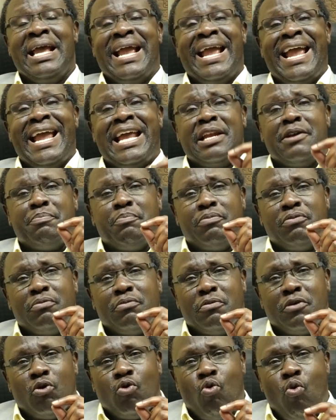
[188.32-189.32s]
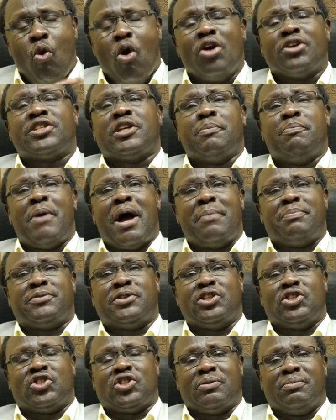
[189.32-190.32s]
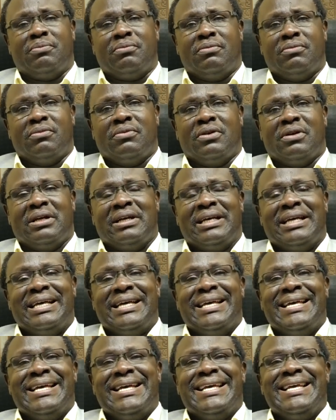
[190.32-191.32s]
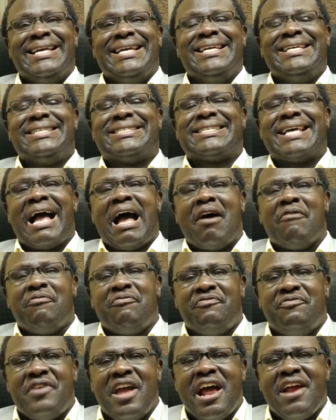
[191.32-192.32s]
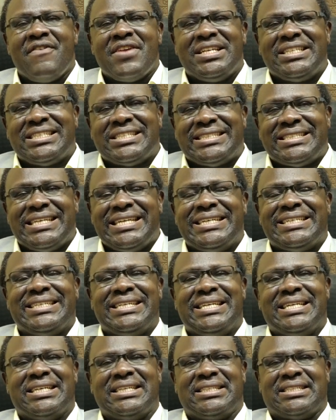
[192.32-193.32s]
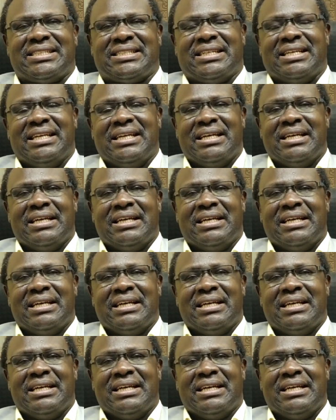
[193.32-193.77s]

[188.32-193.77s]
And water baptism is a very serious